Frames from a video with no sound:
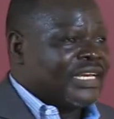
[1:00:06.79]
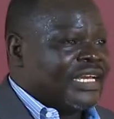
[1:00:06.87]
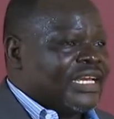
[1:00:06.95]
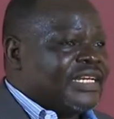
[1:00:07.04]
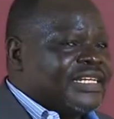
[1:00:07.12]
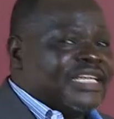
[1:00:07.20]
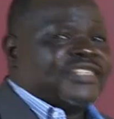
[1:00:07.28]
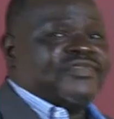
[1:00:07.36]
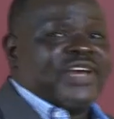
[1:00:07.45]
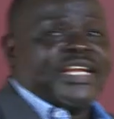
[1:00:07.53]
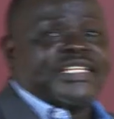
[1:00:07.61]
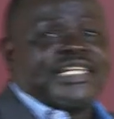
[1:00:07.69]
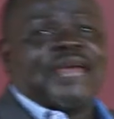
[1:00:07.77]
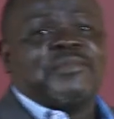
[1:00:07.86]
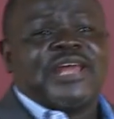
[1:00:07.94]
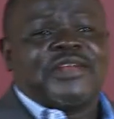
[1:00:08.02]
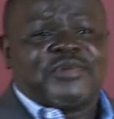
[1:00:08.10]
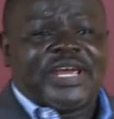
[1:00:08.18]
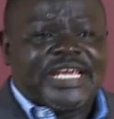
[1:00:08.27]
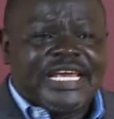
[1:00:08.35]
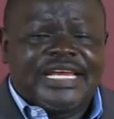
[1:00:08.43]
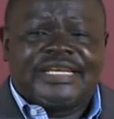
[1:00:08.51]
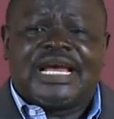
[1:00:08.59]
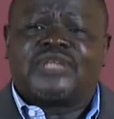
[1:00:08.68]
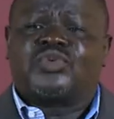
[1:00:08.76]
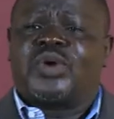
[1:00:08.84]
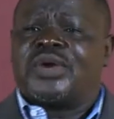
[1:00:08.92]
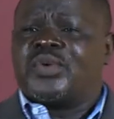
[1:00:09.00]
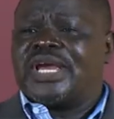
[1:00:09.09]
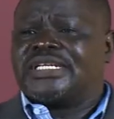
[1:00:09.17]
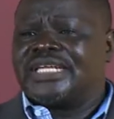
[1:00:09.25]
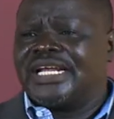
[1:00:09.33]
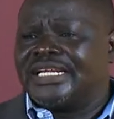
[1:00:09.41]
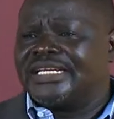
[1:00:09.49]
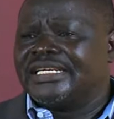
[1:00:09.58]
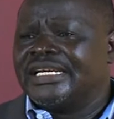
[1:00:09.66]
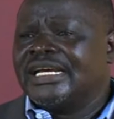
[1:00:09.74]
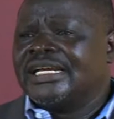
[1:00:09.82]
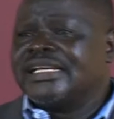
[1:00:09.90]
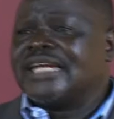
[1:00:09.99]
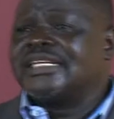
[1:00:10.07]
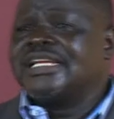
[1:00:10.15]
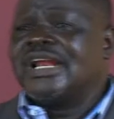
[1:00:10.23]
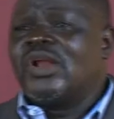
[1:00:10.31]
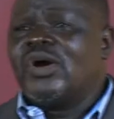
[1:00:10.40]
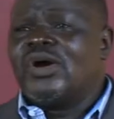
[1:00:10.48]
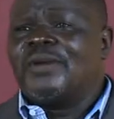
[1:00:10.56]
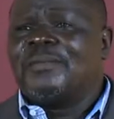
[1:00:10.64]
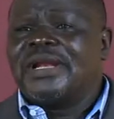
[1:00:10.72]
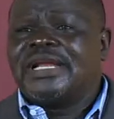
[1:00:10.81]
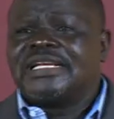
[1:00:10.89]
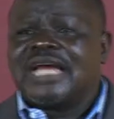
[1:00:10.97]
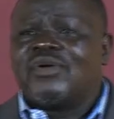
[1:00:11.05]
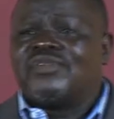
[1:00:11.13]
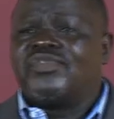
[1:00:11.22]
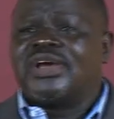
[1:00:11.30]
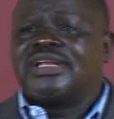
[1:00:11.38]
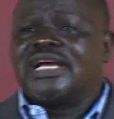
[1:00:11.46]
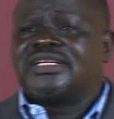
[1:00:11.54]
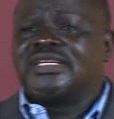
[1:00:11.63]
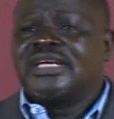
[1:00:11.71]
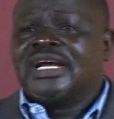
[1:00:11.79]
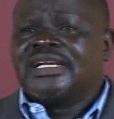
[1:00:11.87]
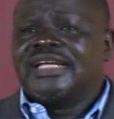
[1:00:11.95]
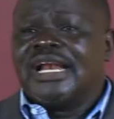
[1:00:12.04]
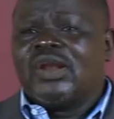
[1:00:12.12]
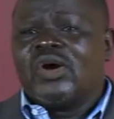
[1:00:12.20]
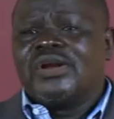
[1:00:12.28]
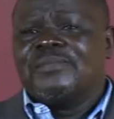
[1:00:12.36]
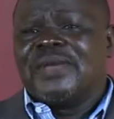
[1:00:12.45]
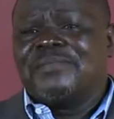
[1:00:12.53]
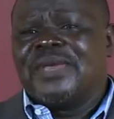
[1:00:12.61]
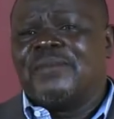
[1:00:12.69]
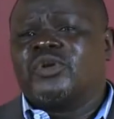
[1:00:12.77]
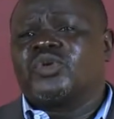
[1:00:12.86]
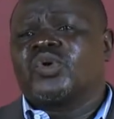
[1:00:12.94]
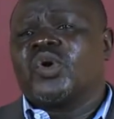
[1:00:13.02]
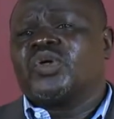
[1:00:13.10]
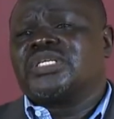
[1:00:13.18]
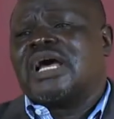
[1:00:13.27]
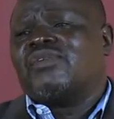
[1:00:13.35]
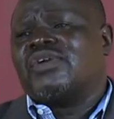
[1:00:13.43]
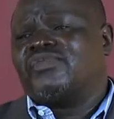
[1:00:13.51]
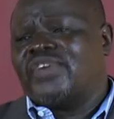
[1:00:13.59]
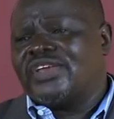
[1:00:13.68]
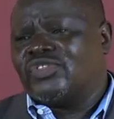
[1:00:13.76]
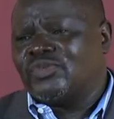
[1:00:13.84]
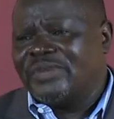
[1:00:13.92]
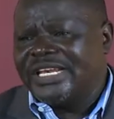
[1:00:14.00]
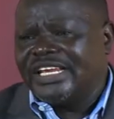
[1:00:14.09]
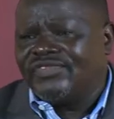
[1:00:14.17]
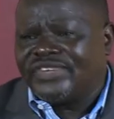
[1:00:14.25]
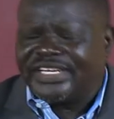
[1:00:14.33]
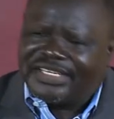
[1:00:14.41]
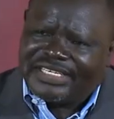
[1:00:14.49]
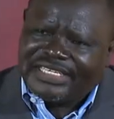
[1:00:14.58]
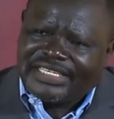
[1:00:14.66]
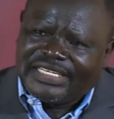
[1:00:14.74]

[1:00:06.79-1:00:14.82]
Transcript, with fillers: In this very time that we are in, that's why we are telling that the, Lord, that, our, that the Lord may be able to cause our faith to be lifted.